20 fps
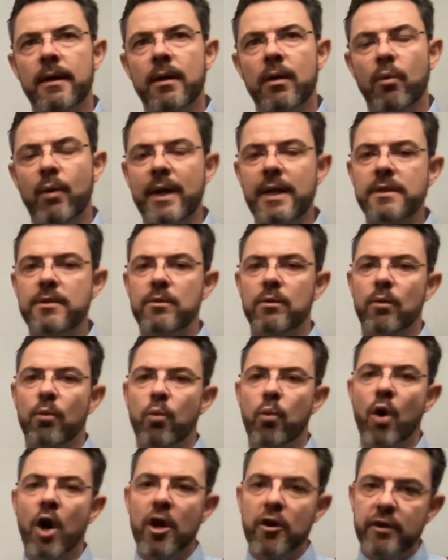What is
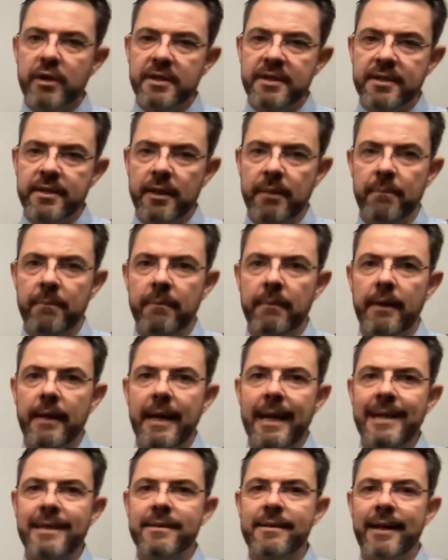worrisome
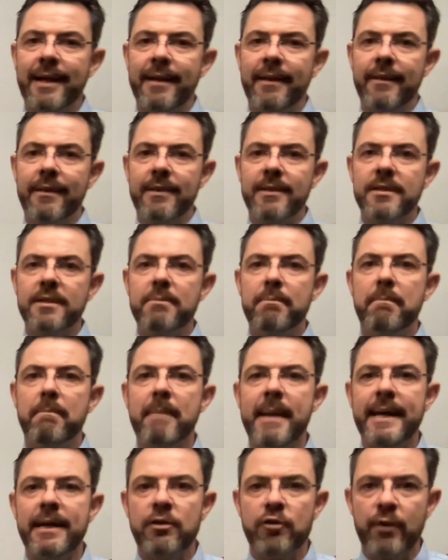is that this
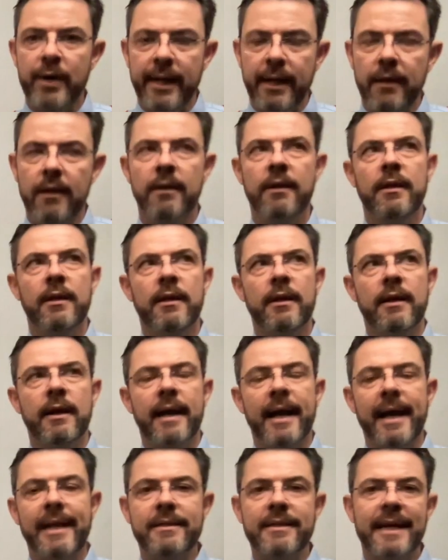metric
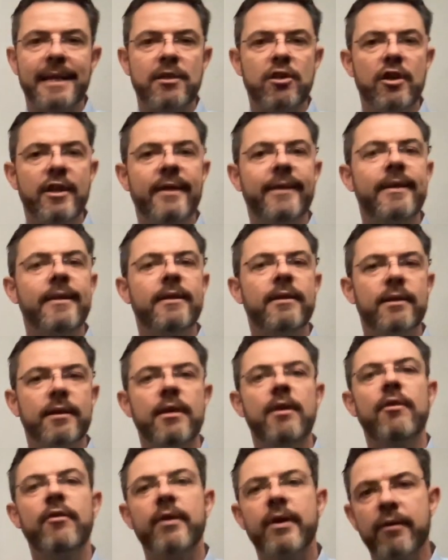has actually
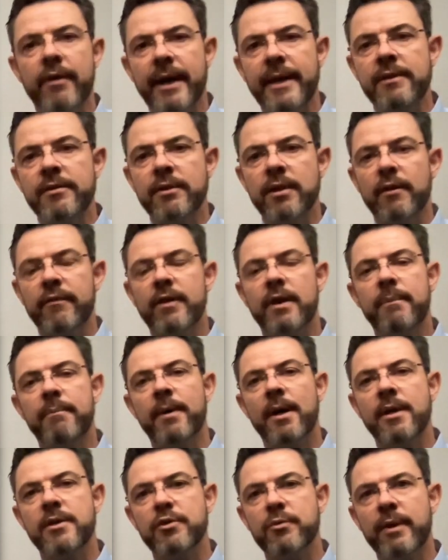deteriorated over the
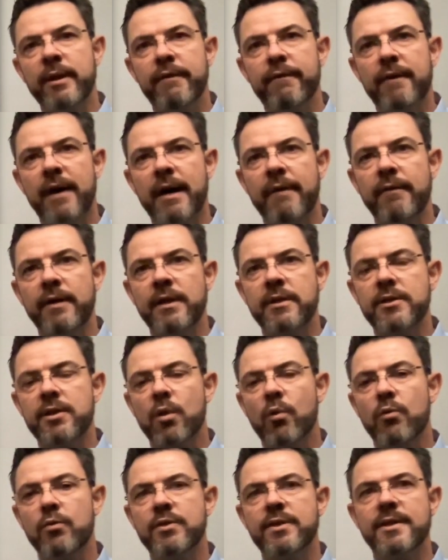past 25 years.
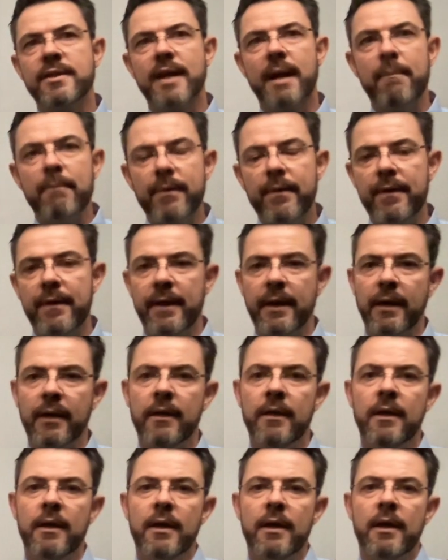So
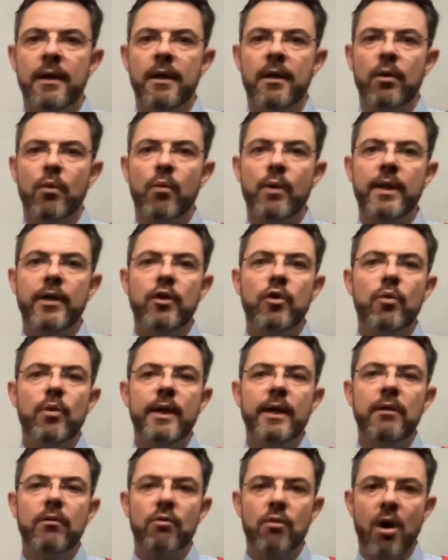something we're
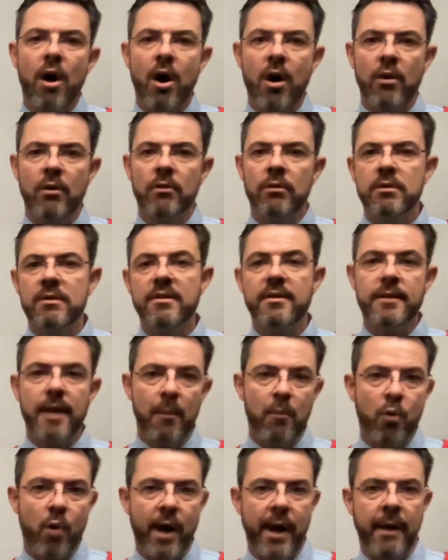doing wrong
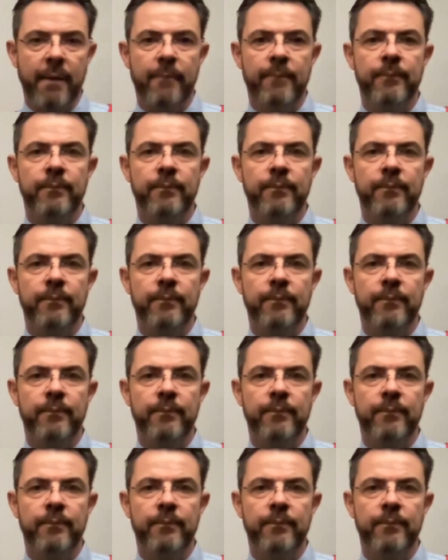somewhere.